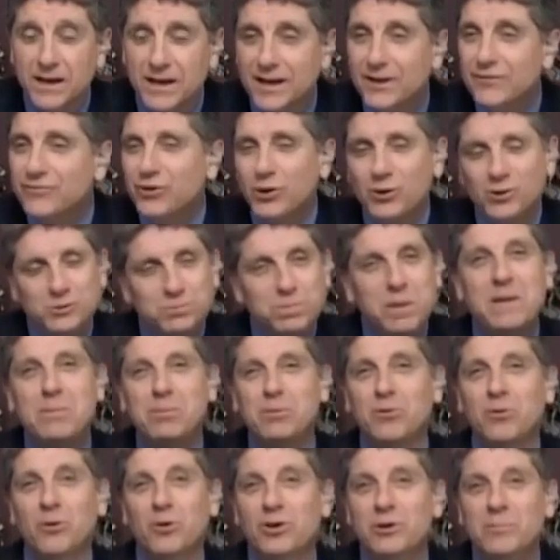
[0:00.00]
If those
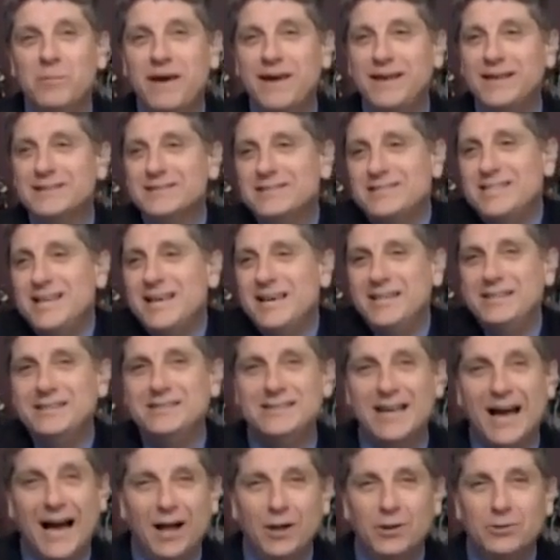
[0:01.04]
people are only making
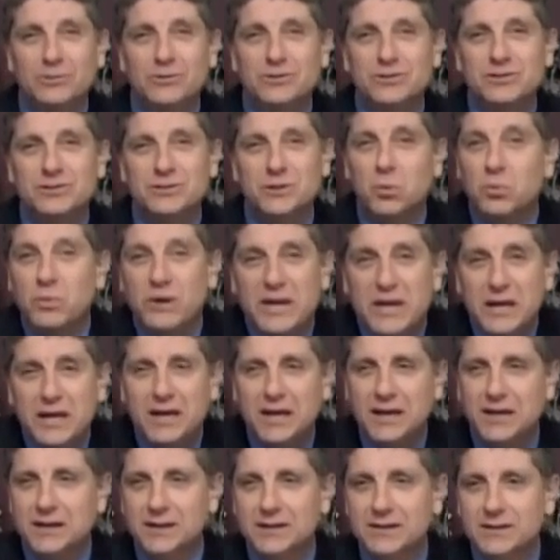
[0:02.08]
$10 a
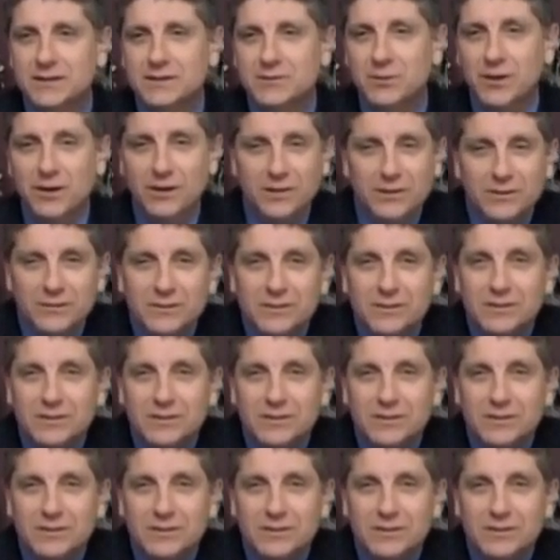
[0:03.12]
week, well,